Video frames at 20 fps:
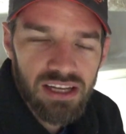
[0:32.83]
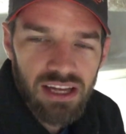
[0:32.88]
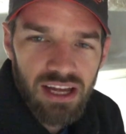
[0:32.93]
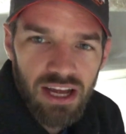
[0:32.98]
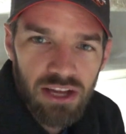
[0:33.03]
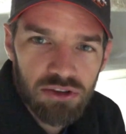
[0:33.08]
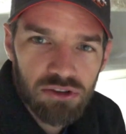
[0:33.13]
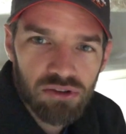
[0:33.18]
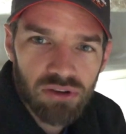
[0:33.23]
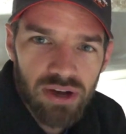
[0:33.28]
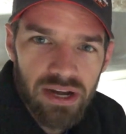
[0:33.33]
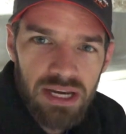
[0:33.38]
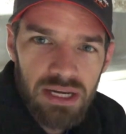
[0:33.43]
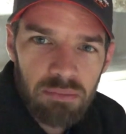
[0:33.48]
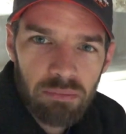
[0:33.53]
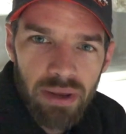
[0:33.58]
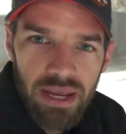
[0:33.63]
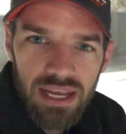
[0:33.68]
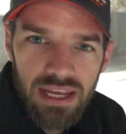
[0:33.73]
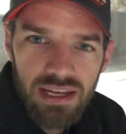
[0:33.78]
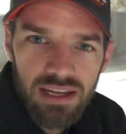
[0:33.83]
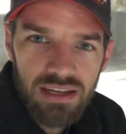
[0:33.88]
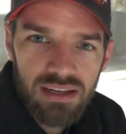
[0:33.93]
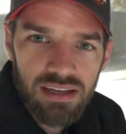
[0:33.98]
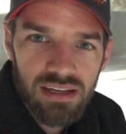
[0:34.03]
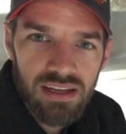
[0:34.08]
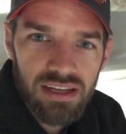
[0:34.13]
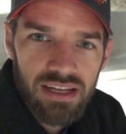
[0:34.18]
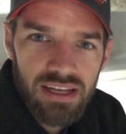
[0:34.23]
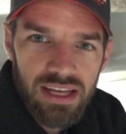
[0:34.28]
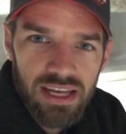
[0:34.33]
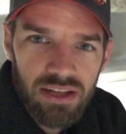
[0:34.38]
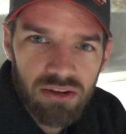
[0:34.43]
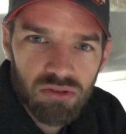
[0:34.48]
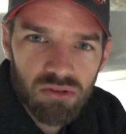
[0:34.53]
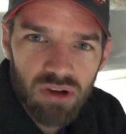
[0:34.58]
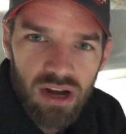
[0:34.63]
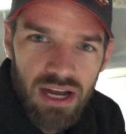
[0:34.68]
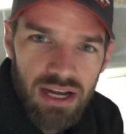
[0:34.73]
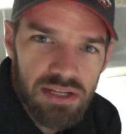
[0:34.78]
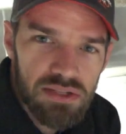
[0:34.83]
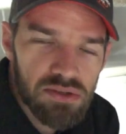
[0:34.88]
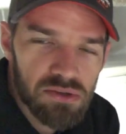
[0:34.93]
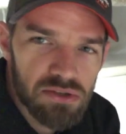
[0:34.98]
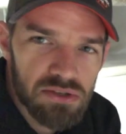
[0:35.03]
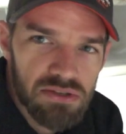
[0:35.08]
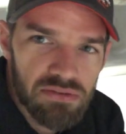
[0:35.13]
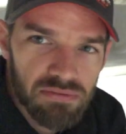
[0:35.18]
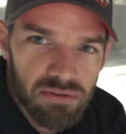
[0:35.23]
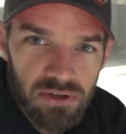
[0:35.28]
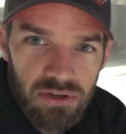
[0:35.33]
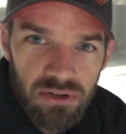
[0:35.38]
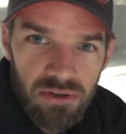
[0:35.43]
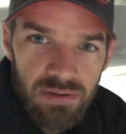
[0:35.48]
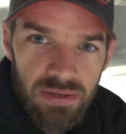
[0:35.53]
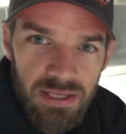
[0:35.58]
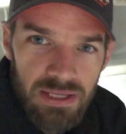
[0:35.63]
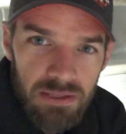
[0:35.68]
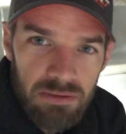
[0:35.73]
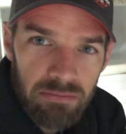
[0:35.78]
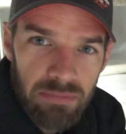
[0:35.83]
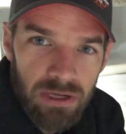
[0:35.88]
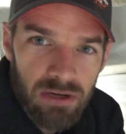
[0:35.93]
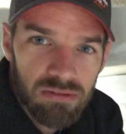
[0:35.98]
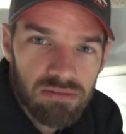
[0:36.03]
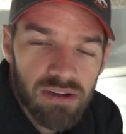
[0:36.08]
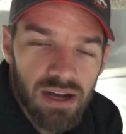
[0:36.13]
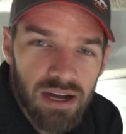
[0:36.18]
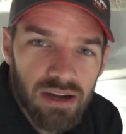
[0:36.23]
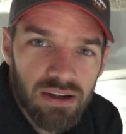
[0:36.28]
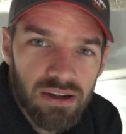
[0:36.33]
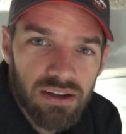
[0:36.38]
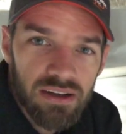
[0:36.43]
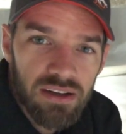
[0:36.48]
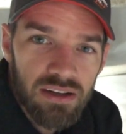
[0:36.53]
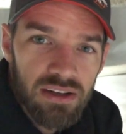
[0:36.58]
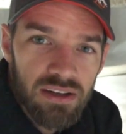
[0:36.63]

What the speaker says: a drain pan and risers for your dehumidifier.